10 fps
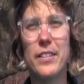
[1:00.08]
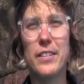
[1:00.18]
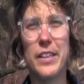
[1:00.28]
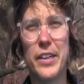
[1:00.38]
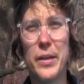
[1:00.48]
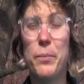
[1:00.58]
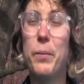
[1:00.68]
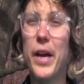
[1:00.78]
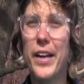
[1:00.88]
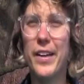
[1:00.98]
necessary,
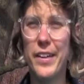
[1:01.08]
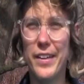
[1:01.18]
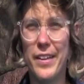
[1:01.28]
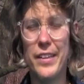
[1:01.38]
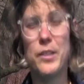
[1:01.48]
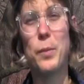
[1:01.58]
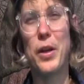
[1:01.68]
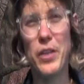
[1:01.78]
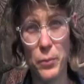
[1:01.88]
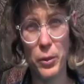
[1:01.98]
but it's
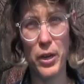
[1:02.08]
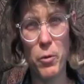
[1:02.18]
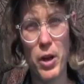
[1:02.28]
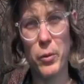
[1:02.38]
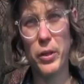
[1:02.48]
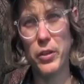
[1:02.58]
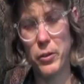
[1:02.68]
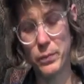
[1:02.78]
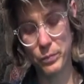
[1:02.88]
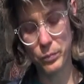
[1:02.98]
better than bringing water with
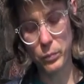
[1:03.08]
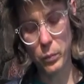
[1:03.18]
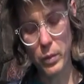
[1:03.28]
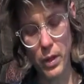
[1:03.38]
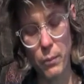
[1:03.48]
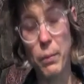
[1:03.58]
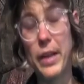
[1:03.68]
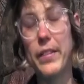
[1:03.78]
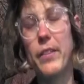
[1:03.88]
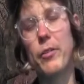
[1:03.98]
you.
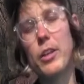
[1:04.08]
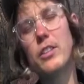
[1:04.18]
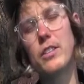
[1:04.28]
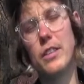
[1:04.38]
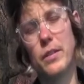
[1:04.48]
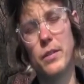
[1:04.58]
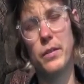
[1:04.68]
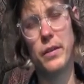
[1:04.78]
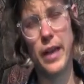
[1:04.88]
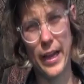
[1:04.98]
But the first
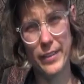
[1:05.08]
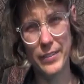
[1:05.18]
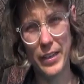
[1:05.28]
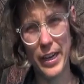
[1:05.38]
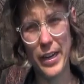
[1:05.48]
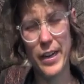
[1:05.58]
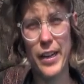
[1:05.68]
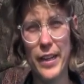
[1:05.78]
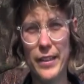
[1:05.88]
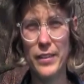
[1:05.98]
activity
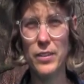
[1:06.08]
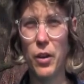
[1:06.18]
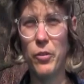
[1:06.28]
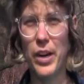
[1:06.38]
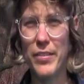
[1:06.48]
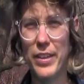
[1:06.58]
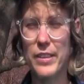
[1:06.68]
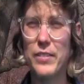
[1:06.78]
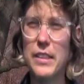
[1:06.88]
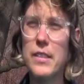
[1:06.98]
in this array of
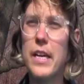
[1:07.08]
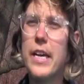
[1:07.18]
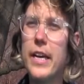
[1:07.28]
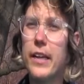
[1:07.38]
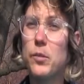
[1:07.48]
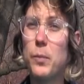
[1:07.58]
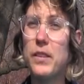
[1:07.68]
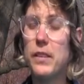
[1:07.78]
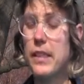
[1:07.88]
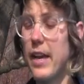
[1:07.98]
activities is
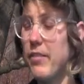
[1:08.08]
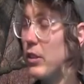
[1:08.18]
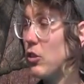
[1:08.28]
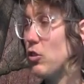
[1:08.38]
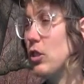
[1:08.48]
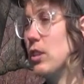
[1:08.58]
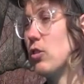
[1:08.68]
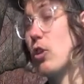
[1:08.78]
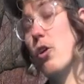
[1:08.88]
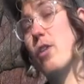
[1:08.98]
basically having your
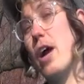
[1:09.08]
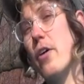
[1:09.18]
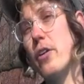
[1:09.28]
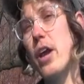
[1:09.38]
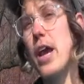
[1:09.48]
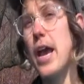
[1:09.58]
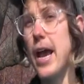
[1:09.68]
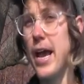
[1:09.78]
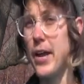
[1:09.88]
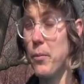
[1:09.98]
students go around
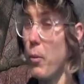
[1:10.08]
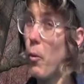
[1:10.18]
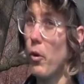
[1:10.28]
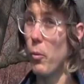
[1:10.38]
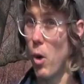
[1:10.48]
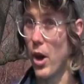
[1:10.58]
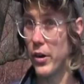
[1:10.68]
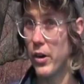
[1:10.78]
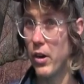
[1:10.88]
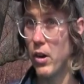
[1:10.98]
and pour
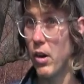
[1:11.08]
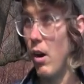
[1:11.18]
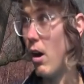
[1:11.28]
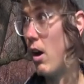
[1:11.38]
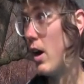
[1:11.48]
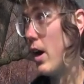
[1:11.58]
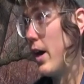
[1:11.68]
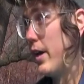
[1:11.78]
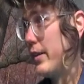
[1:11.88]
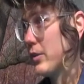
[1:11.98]
water
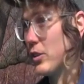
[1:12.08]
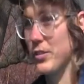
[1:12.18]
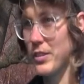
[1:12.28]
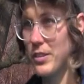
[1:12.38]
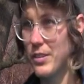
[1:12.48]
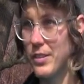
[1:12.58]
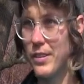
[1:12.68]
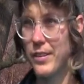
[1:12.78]
on surfaces.